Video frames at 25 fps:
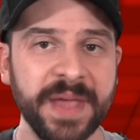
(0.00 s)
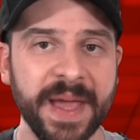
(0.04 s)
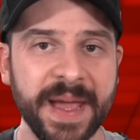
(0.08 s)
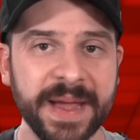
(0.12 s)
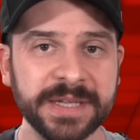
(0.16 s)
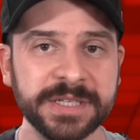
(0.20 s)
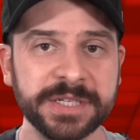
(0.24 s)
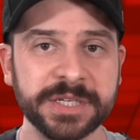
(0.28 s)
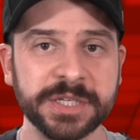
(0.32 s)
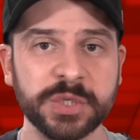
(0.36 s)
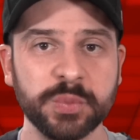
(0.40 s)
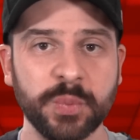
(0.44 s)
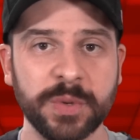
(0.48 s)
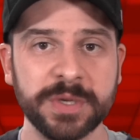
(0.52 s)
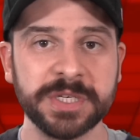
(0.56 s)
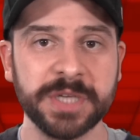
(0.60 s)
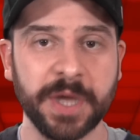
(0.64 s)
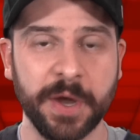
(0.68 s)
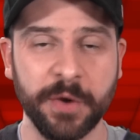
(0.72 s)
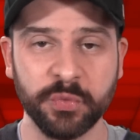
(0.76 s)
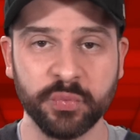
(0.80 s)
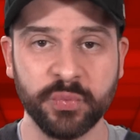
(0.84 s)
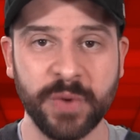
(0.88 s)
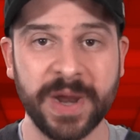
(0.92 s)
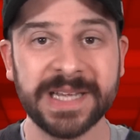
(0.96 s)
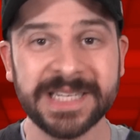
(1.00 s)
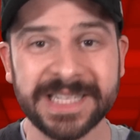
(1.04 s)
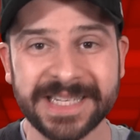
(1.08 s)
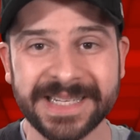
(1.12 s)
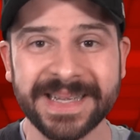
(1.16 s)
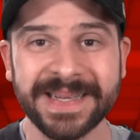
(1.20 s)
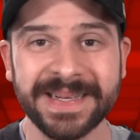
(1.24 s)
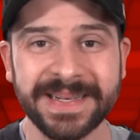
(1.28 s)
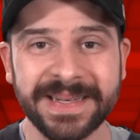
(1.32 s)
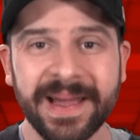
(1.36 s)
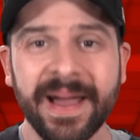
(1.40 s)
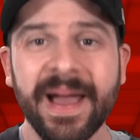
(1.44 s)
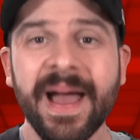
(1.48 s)
Texas was
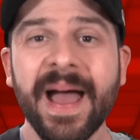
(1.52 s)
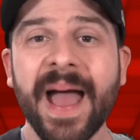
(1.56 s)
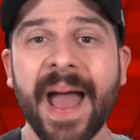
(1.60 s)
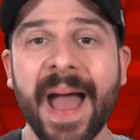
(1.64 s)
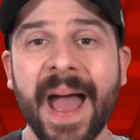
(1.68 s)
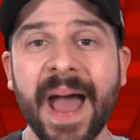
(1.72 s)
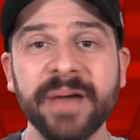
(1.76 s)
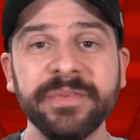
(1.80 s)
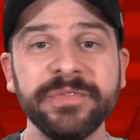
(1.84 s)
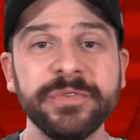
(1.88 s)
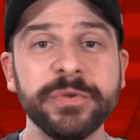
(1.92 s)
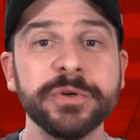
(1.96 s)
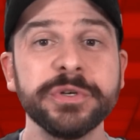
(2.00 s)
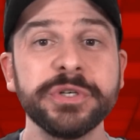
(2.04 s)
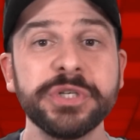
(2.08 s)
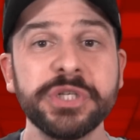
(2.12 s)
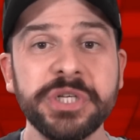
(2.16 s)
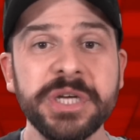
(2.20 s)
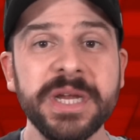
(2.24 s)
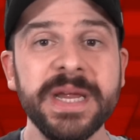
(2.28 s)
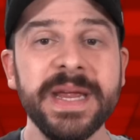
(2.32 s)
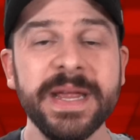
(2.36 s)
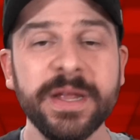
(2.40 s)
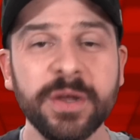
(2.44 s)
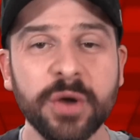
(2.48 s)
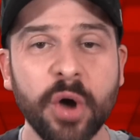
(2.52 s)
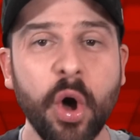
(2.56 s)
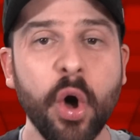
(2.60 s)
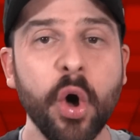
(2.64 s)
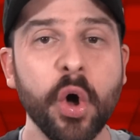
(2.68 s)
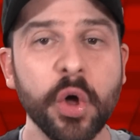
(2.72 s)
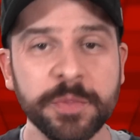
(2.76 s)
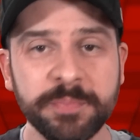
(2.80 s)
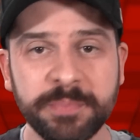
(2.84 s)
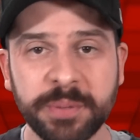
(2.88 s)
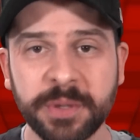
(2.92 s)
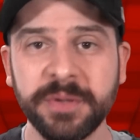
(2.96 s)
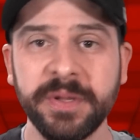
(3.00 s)
arrested after she
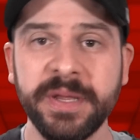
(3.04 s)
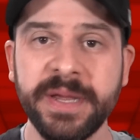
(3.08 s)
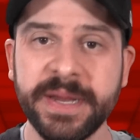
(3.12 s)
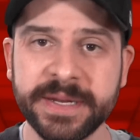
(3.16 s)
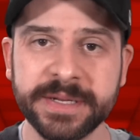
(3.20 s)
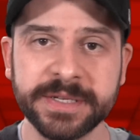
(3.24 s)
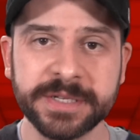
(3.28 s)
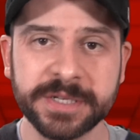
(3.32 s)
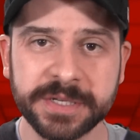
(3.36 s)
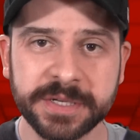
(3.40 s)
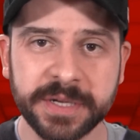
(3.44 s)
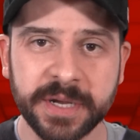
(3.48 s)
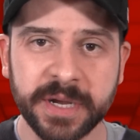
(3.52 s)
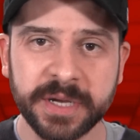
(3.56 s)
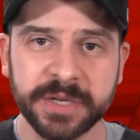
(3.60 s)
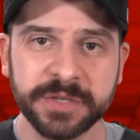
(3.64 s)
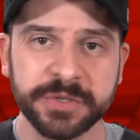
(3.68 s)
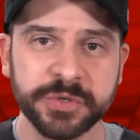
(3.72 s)
called police